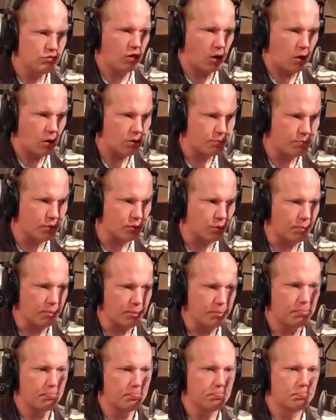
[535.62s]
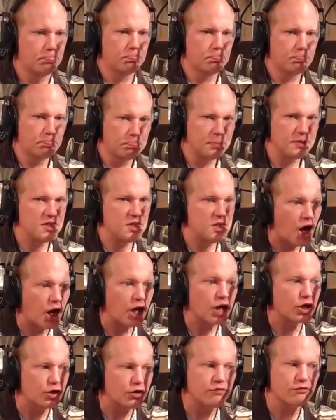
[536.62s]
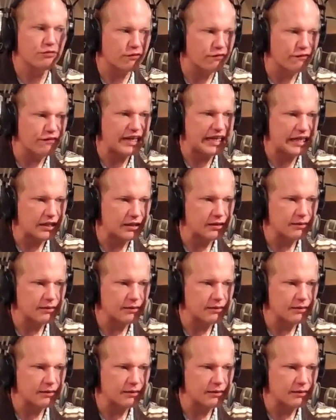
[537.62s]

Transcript: dog poop. Not good for feet.